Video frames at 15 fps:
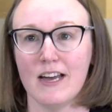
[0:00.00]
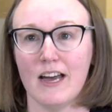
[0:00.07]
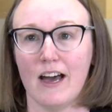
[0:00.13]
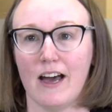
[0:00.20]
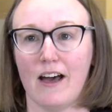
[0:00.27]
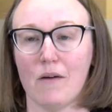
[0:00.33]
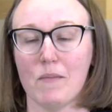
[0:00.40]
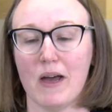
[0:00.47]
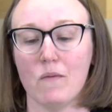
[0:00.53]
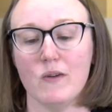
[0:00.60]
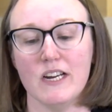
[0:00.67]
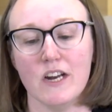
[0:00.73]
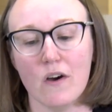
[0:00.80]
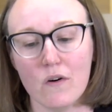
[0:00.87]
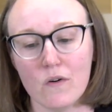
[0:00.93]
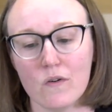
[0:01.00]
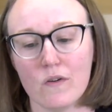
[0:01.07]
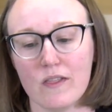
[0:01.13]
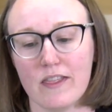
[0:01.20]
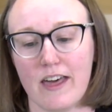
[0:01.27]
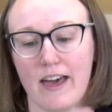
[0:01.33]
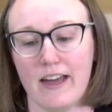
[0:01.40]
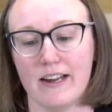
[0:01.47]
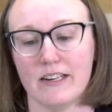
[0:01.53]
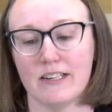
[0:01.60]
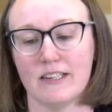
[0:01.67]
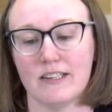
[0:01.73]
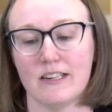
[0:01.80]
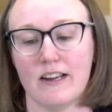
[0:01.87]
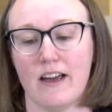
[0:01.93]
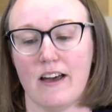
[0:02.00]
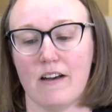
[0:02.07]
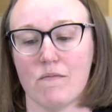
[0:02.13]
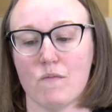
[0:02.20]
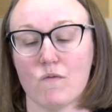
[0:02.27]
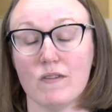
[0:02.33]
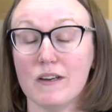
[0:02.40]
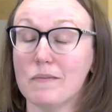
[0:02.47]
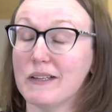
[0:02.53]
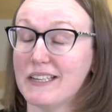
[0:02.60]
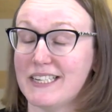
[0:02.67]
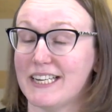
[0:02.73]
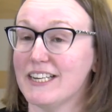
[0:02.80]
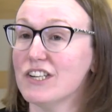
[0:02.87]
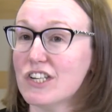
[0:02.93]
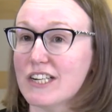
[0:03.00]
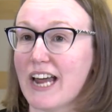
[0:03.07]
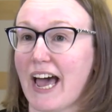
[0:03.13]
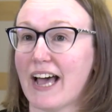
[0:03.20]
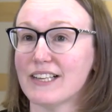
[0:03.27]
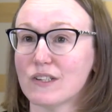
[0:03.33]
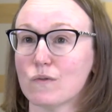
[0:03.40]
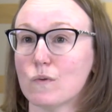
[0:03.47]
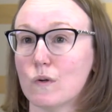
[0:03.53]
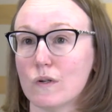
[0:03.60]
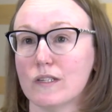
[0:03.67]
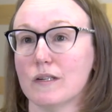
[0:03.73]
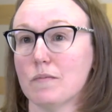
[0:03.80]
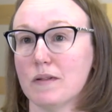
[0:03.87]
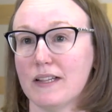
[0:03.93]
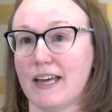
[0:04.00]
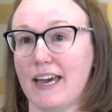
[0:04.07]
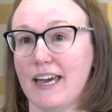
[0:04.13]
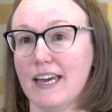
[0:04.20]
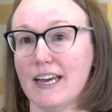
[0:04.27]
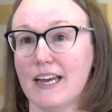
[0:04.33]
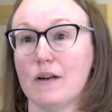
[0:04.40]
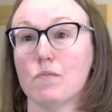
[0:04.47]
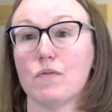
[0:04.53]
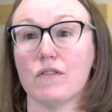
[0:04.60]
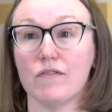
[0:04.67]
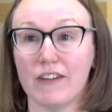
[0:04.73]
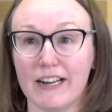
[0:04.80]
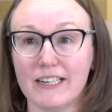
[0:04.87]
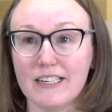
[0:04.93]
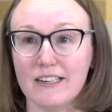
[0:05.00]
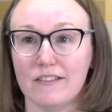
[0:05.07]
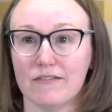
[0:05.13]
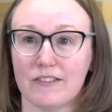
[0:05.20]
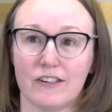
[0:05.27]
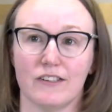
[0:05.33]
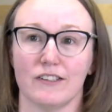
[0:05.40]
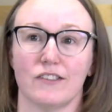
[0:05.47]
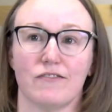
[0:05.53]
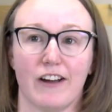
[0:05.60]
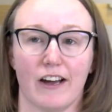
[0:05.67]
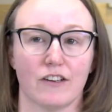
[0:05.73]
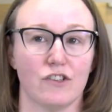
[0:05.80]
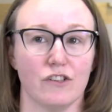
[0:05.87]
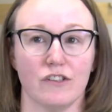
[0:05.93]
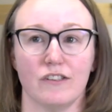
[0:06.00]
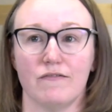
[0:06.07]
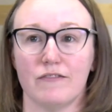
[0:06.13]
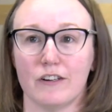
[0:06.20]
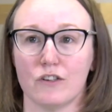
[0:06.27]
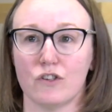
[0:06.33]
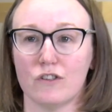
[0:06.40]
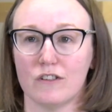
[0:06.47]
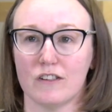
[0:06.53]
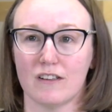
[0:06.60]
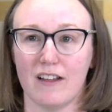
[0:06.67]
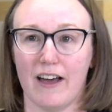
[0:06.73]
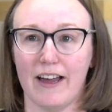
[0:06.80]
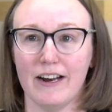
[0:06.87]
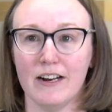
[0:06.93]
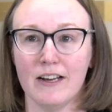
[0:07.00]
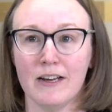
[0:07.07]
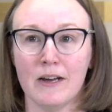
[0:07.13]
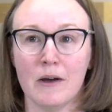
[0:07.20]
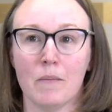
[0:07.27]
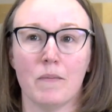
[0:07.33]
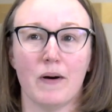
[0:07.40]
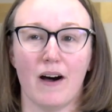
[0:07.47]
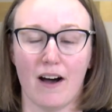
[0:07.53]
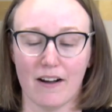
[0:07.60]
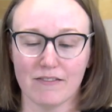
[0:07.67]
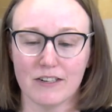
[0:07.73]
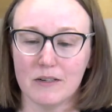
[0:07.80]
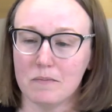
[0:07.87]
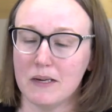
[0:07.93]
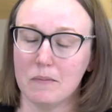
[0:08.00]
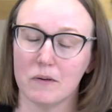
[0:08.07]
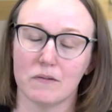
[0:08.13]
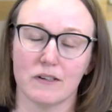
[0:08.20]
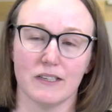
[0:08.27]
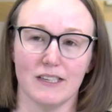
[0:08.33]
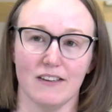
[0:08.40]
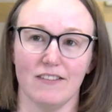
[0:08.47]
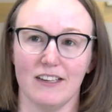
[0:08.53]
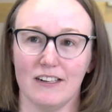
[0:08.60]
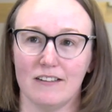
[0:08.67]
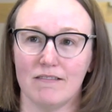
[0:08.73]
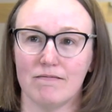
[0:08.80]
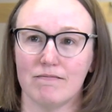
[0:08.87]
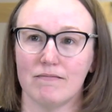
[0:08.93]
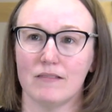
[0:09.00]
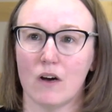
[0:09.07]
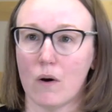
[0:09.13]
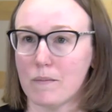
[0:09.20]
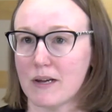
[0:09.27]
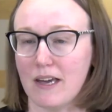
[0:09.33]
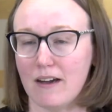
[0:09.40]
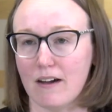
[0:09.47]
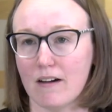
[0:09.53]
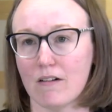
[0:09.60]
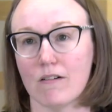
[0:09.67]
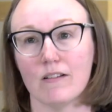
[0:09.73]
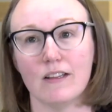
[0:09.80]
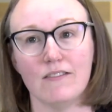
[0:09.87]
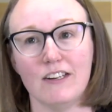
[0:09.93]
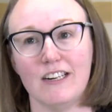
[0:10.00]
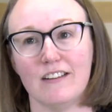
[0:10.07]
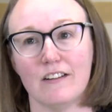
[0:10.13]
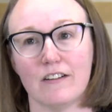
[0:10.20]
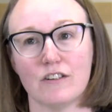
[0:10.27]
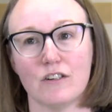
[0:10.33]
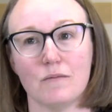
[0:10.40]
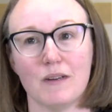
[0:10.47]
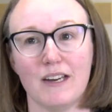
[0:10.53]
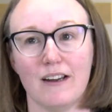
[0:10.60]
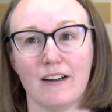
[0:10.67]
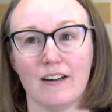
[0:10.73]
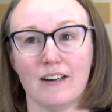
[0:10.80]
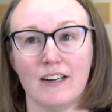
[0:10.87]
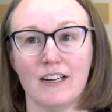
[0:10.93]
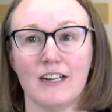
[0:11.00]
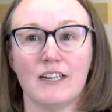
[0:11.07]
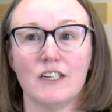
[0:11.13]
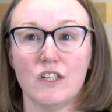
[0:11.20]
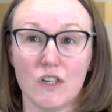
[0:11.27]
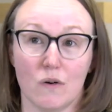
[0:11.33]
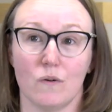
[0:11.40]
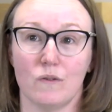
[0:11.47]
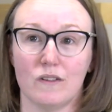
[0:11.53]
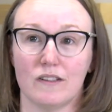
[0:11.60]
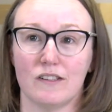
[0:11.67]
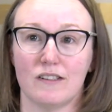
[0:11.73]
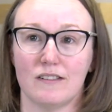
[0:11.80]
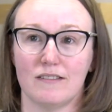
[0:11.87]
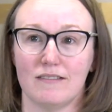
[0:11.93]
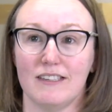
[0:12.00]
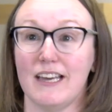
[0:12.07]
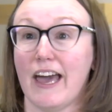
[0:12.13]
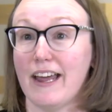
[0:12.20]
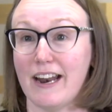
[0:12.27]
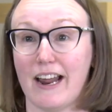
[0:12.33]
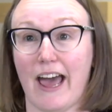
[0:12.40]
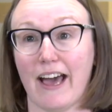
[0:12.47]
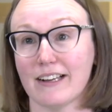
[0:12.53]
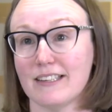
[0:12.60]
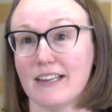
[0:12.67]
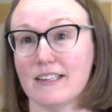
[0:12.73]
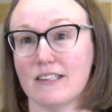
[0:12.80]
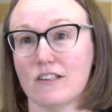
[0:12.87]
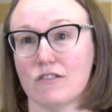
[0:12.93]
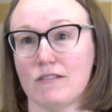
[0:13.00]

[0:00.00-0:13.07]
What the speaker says: And we know that rehabilitation has a role to play in preventing falls, fractures, and functional decline, but often people receiving home care or living in long-term care don't get access to